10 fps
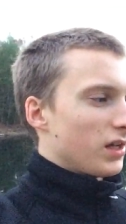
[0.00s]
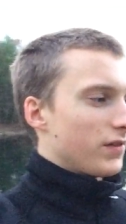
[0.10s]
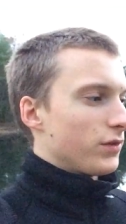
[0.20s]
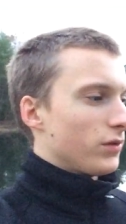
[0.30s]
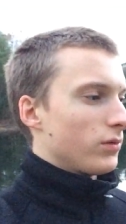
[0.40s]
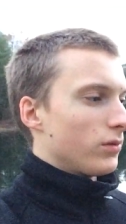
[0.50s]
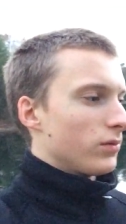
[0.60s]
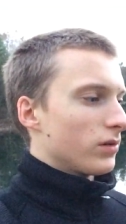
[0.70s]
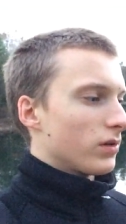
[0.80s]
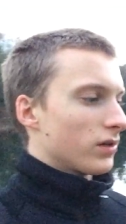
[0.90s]
if
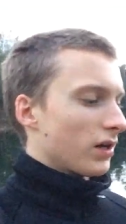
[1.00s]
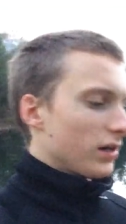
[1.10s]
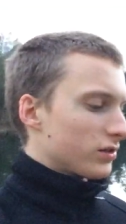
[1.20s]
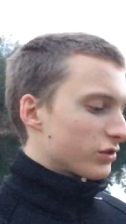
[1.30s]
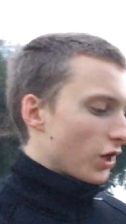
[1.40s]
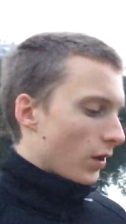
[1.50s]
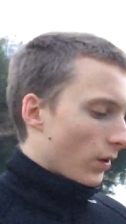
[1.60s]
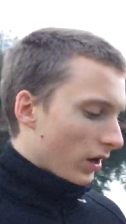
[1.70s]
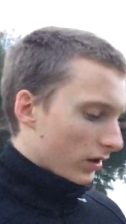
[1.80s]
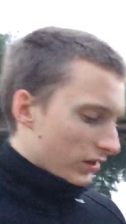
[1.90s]
you kind of just
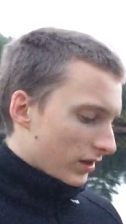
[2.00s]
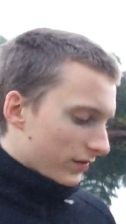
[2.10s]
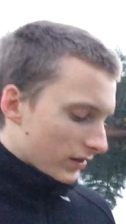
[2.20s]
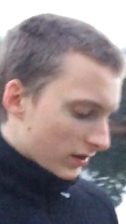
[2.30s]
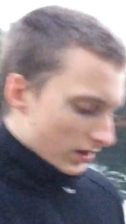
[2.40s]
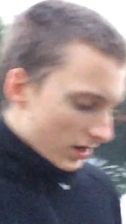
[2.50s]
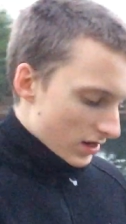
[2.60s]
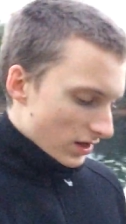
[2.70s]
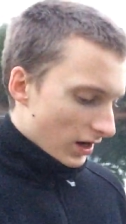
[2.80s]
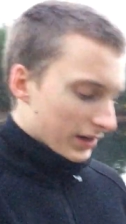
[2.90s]
go on living
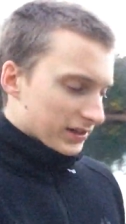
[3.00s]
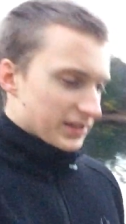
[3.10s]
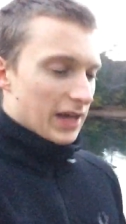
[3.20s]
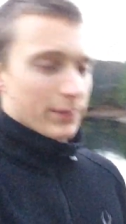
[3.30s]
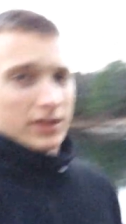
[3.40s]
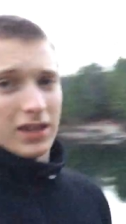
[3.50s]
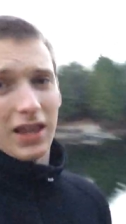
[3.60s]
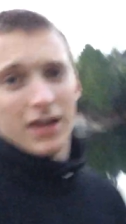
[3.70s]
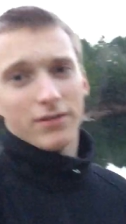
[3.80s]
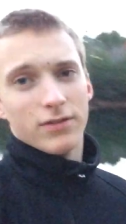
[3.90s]
the unexamined
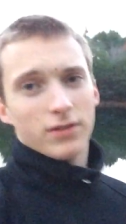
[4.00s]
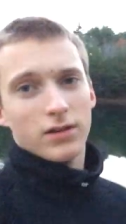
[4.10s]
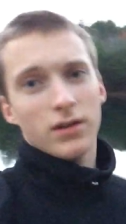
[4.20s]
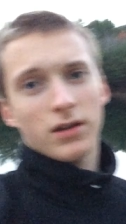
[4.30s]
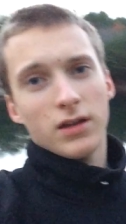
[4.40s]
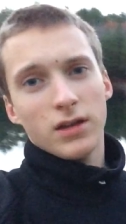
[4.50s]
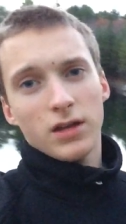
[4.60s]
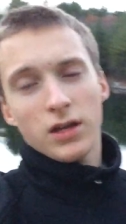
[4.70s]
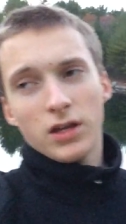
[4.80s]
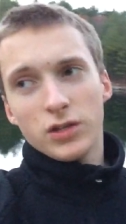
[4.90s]
life,
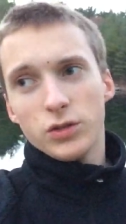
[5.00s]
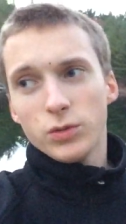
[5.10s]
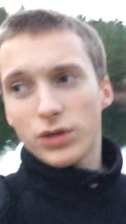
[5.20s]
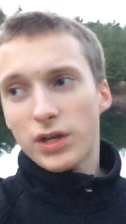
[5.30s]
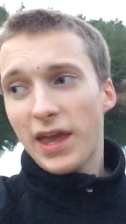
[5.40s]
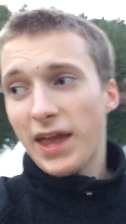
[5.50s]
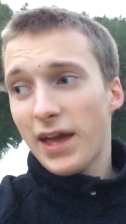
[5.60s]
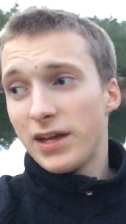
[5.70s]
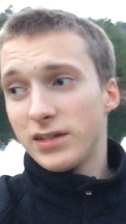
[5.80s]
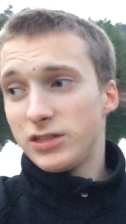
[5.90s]
you
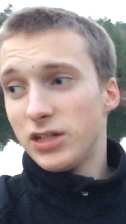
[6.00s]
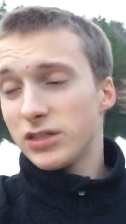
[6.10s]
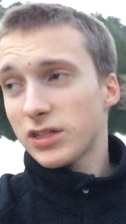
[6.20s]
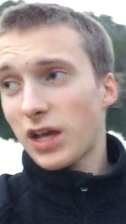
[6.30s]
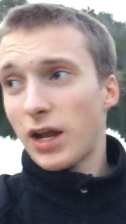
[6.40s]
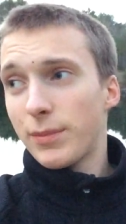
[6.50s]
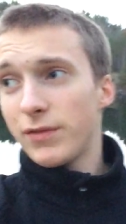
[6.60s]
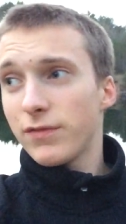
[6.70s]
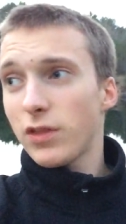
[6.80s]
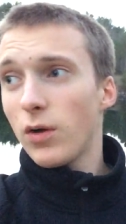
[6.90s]
can just kind of
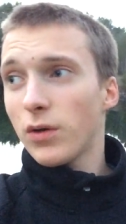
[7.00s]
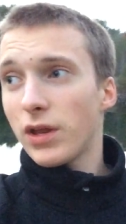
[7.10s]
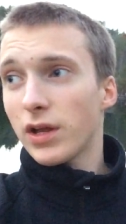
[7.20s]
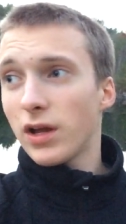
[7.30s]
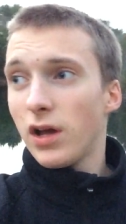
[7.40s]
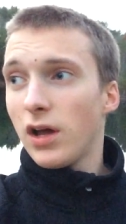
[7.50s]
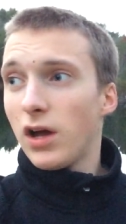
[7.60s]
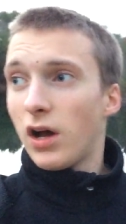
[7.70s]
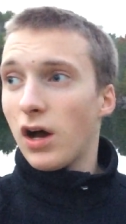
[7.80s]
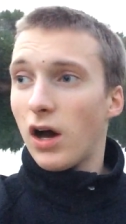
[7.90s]
be floating
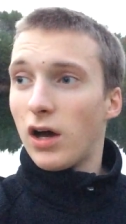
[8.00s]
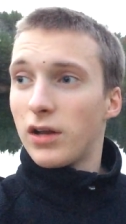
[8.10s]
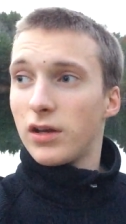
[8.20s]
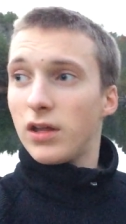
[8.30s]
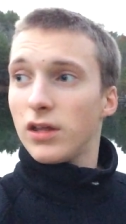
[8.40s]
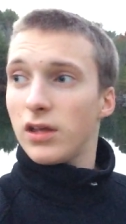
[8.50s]
on